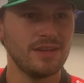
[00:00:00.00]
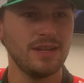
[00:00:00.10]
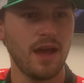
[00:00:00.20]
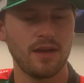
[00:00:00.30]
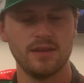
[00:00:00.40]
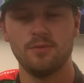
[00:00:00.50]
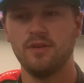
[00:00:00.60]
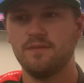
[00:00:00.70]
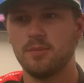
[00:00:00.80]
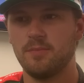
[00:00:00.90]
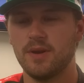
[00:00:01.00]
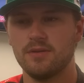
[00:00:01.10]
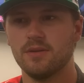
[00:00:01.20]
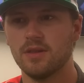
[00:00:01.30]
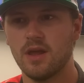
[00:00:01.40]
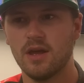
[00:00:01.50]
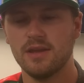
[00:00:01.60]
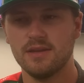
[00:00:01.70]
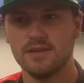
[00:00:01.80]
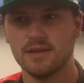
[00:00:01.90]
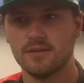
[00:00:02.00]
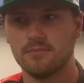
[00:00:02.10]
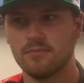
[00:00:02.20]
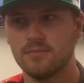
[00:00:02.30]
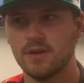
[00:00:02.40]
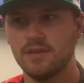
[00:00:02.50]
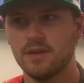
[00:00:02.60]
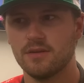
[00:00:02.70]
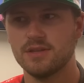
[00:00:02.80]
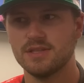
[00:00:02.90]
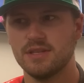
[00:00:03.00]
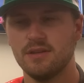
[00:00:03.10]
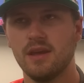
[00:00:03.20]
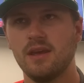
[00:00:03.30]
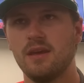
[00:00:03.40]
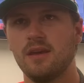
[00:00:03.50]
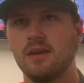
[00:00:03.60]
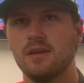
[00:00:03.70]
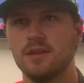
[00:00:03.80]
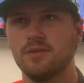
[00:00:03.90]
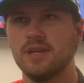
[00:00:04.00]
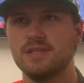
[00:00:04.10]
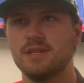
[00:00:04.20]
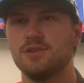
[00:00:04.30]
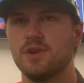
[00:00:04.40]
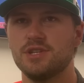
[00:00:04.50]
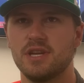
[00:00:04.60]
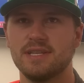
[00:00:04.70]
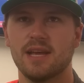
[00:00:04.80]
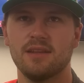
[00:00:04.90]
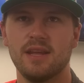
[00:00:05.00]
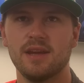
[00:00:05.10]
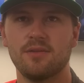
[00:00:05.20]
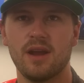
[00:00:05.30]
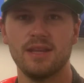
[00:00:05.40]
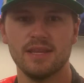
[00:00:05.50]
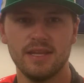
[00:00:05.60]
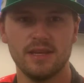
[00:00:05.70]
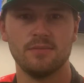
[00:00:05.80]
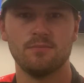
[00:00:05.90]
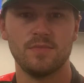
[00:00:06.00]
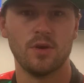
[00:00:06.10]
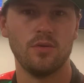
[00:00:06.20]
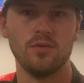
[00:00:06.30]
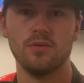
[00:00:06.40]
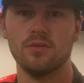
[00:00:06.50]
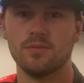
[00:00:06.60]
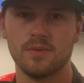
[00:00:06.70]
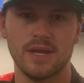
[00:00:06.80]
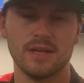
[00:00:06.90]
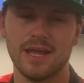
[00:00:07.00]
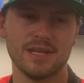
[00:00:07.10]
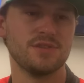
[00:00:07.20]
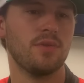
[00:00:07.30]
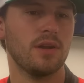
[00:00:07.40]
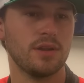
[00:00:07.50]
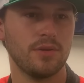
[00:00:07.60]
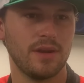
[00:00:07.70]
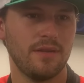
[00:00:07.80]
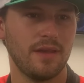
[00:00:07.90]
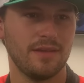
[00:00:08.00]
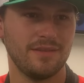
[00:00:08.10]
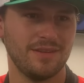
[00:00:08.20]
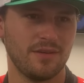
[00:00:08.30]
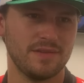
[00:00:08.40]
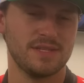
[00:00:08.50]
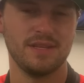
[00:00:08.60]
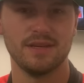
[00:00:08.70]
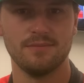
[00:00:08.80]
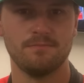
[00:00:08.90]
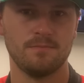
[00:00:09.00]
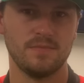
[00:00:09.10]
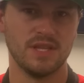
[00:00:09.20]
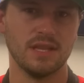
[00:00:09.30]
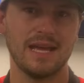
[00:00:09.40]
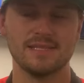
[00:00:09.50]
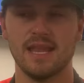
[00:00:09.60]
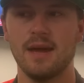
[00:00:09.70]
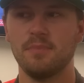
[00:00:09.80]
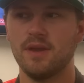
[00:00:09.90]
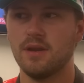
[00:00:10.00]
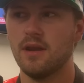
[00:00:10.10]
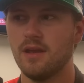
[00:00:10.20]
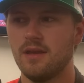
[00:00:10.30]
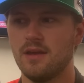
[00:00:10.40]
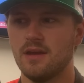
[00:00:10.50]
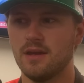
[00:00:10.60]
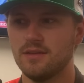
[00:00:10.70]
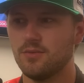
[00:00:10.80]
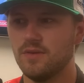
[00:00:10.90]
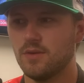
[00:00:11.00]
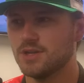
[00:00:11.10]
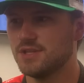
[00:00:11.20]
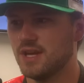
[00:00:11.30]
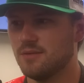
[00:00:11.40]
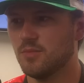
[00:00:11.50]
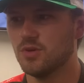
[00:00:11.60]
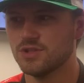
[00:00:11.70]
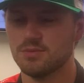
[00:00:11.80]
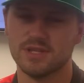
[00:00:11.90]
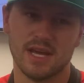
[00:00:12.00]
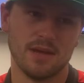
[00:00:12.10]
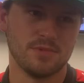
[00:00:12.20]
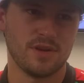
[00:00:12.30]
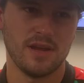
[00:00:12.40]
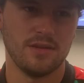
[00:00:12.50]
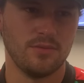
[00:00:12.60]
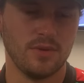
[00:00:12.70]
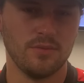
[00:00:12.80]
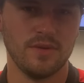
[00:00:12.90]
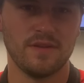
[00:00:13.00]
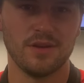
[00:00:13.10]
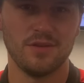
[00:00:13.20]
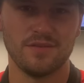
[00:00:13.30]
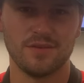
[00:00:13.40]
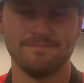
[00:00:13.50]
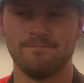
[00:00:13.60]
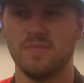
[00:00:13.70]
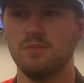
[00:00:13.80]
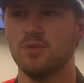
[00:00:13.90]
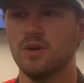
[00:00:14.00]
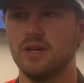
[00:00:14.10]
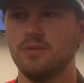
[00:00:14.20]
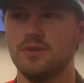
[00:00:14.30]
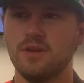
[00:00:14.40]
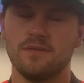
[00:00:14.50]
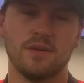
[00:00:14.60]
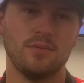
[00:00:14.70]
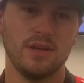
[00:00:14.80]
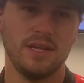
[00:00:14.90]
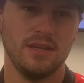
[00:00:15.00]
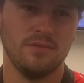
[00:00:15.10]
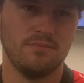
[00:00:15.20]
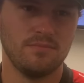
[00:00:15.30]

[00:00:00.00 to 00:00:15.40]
Yeah, we've prepared a lot. And you know, I think honestly, you know, his situation at Talladega, right, leading the whole kind of last run going to the, you know, obviously the last lap there, I think we've watched that multiple times, right? And you know, we've gone over maybe what he would do different, what he, you